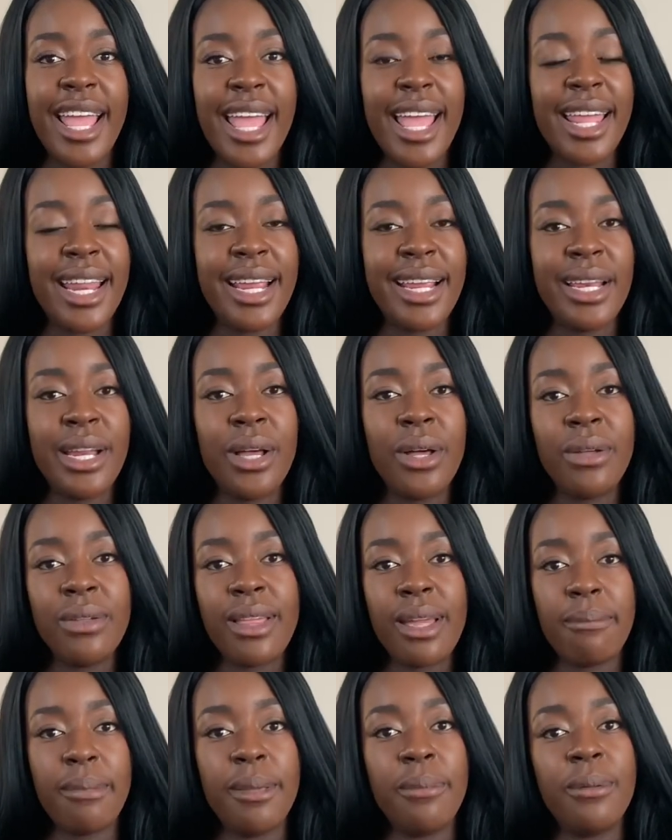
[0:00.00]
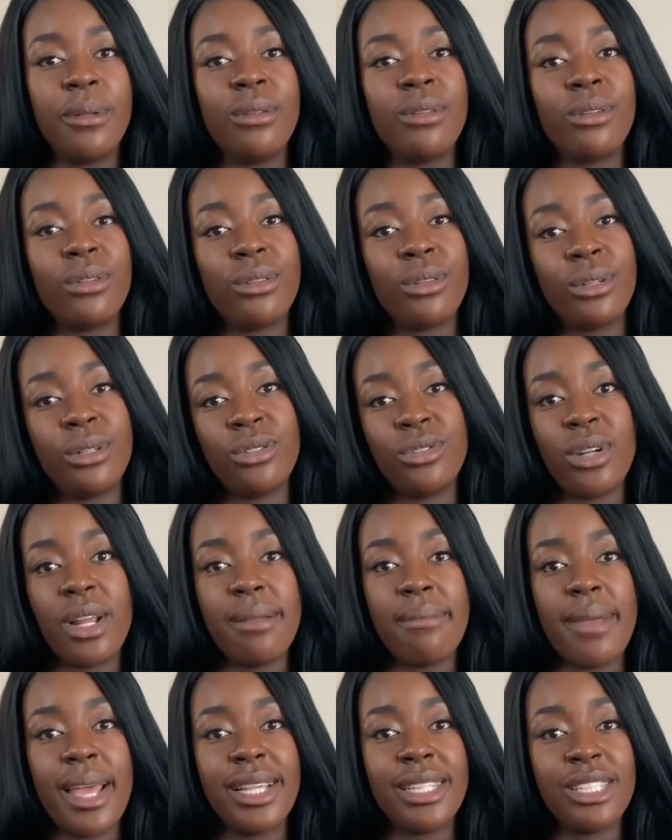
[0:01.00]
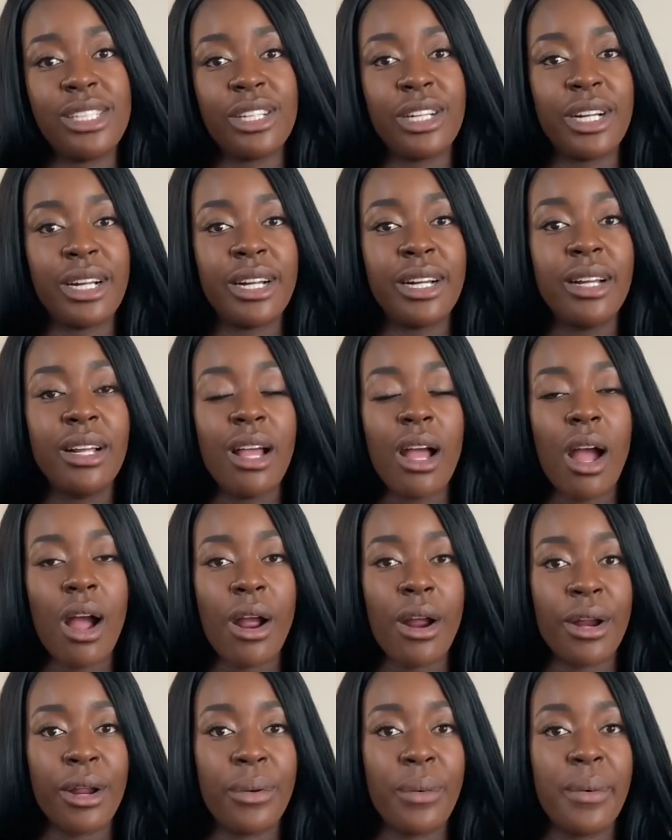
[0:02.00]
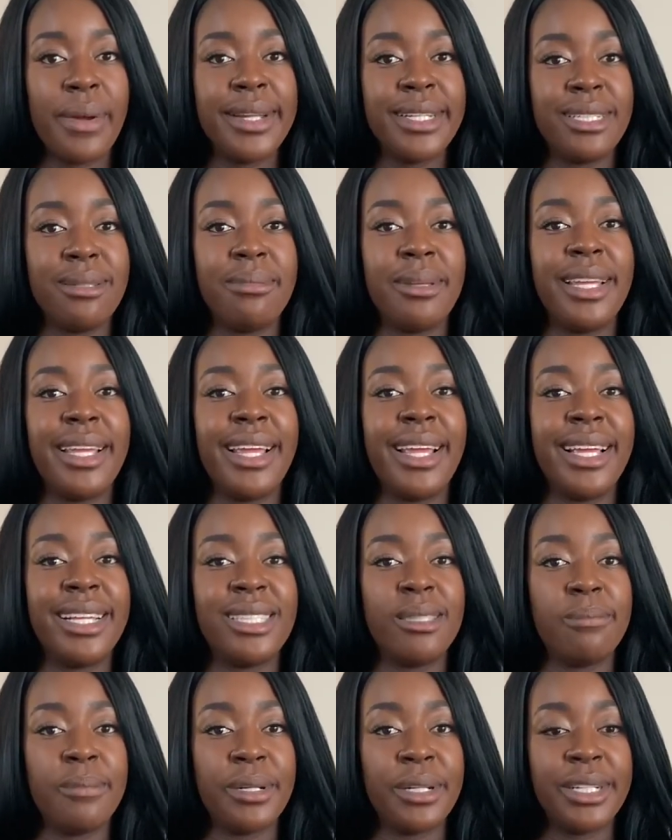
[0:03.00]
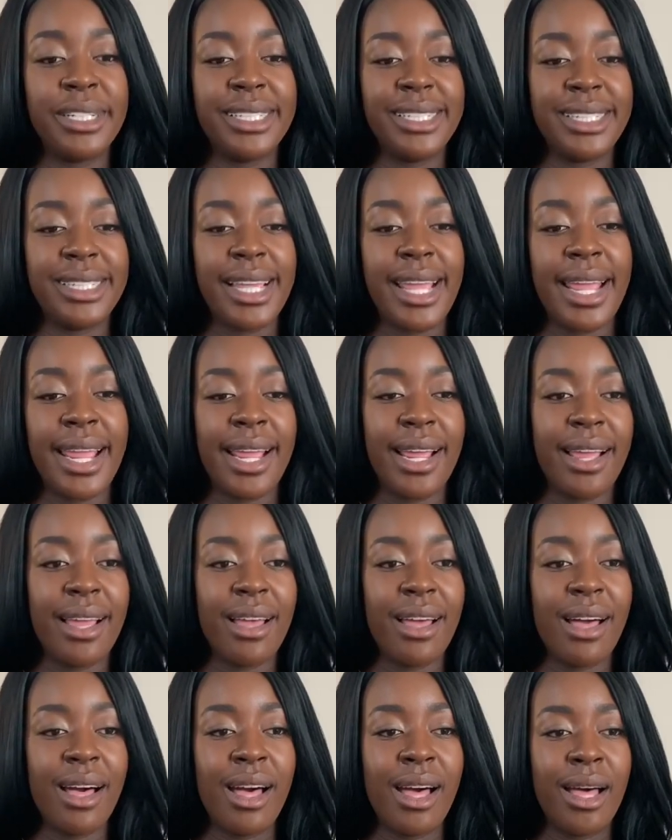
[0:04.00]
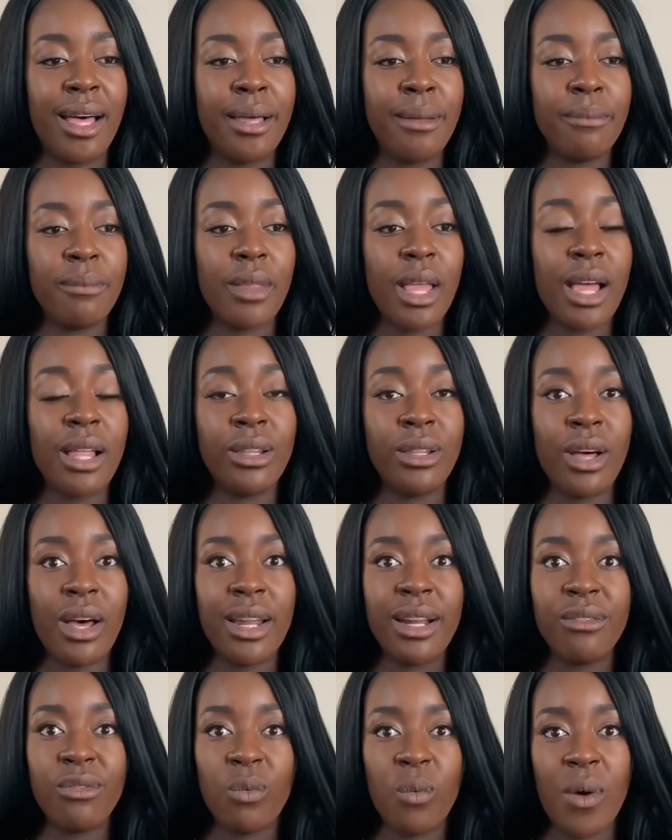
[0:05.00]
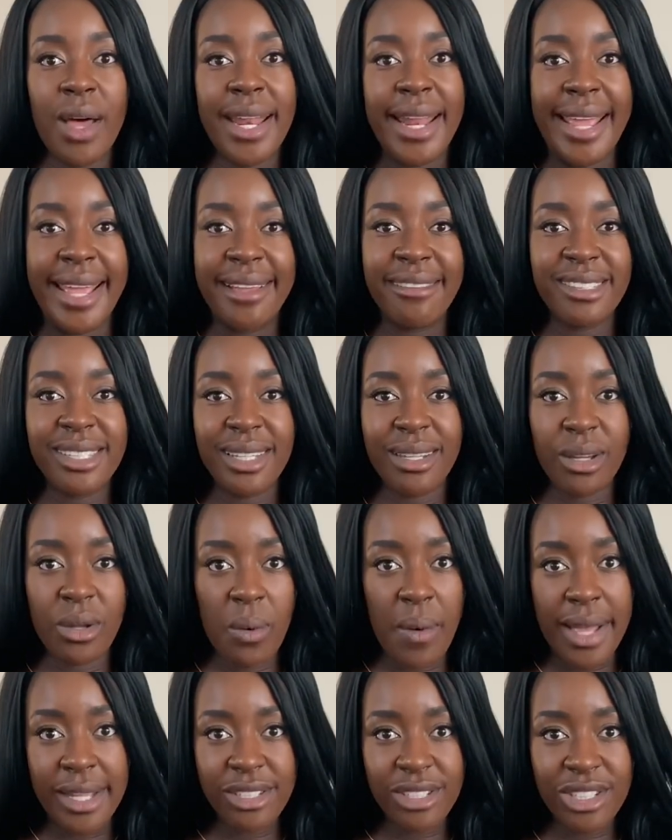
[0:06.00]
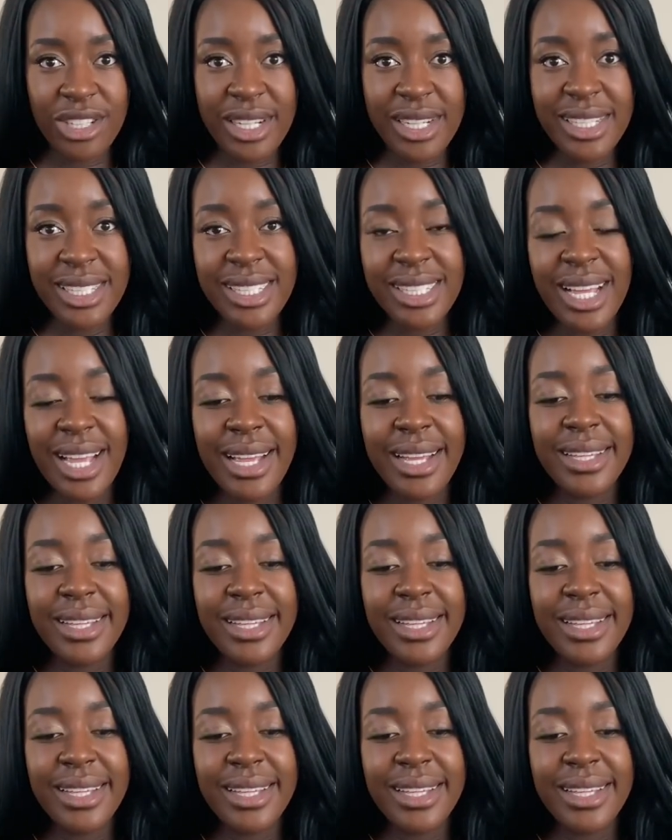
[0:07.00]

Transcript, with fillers: And I know that people in their third trimester are going to be experiencing um, a lot of what ifs and questions.